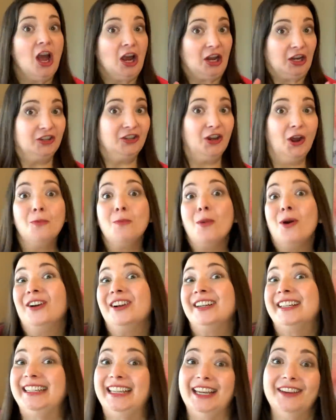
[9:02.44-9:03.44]
No
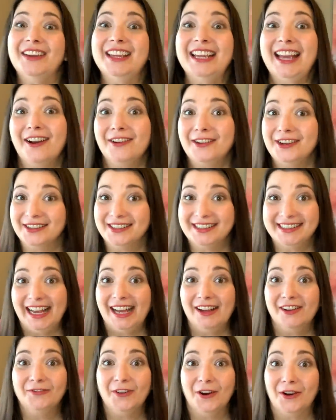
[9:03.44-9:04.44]
more giving out your
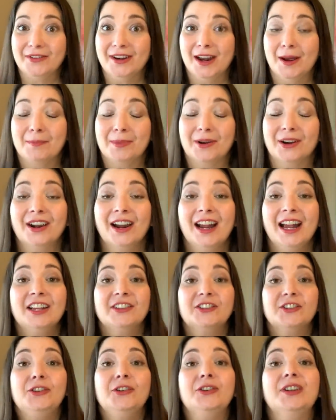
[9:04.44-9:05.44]
cell phone number
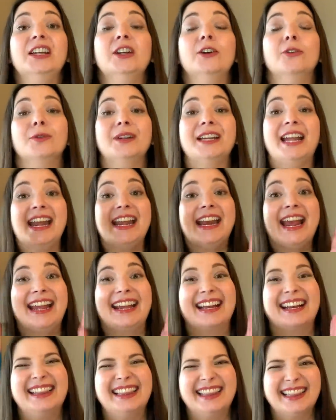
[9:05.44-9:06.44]
so you can create a
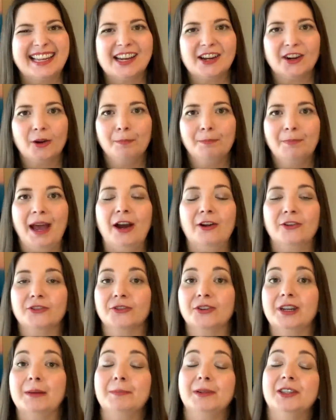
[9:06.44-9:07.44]
clear
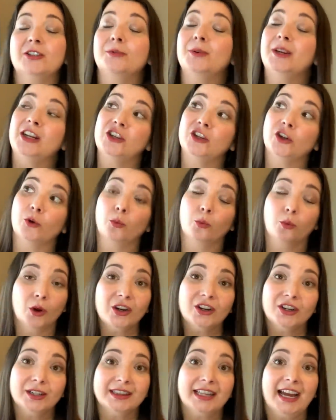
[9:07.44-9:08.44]
boundary between your
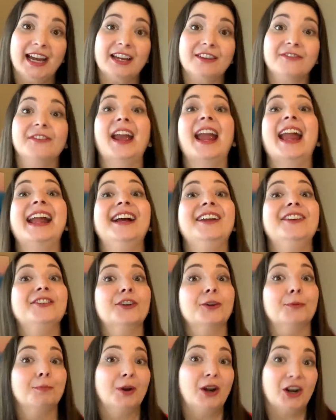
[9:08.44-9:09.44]
work life and
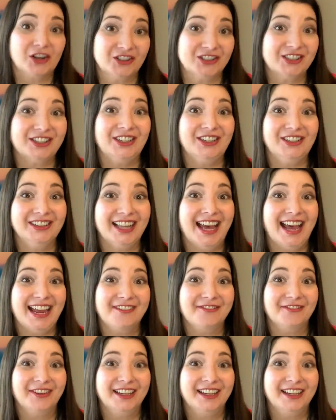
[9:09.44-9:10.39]
your personal life.